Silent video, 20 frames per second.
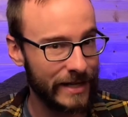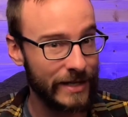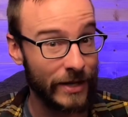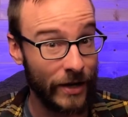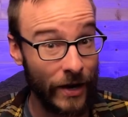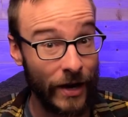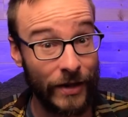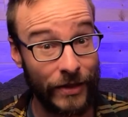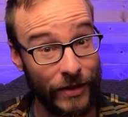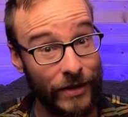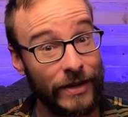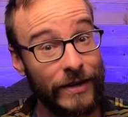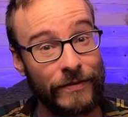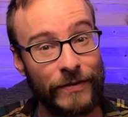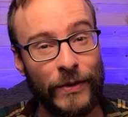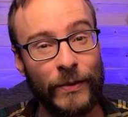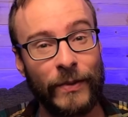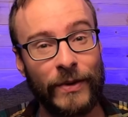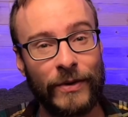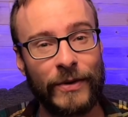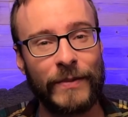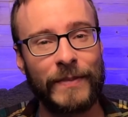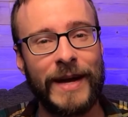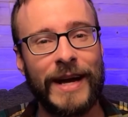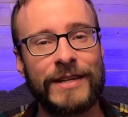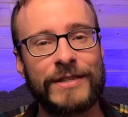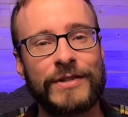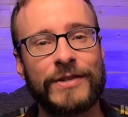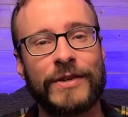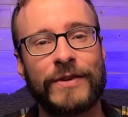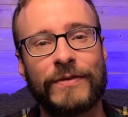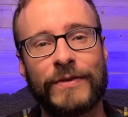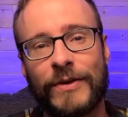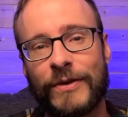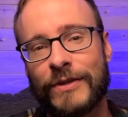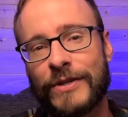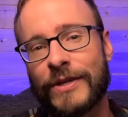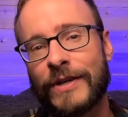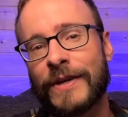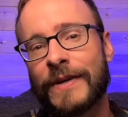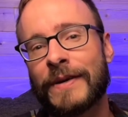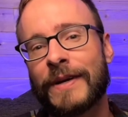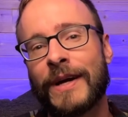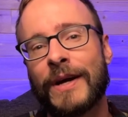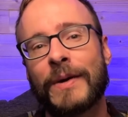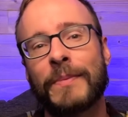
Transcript: toddler, if you want to imagine your future,